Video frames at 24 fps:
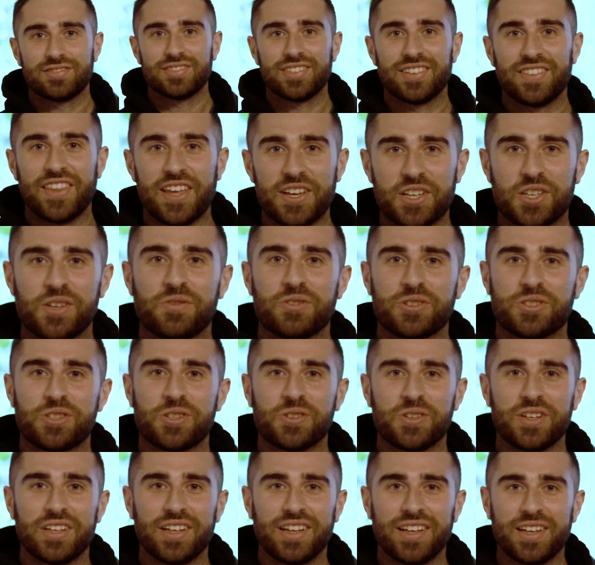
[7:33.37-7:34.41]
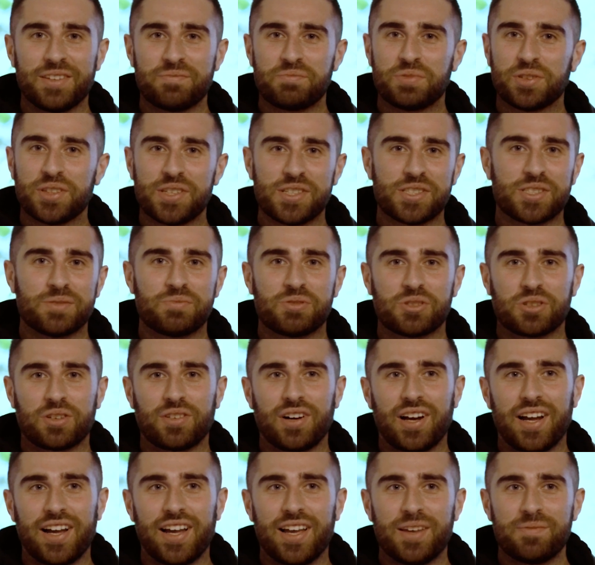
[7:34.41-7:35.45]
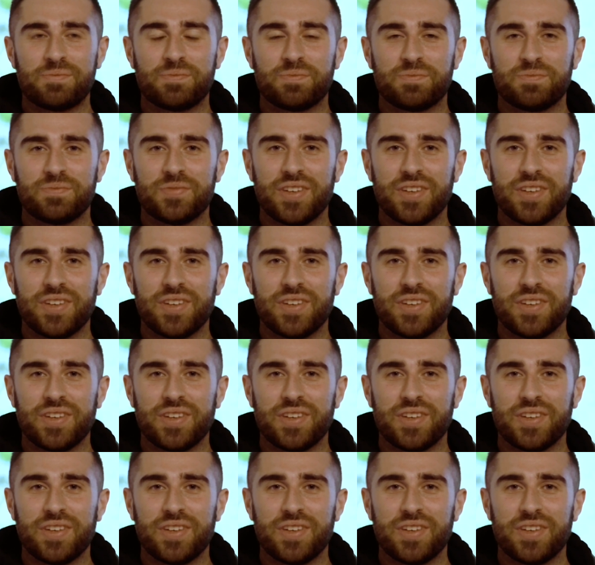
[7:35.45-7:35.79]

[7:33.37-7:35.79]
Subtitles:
Thank you for tuning in. Please subscribe.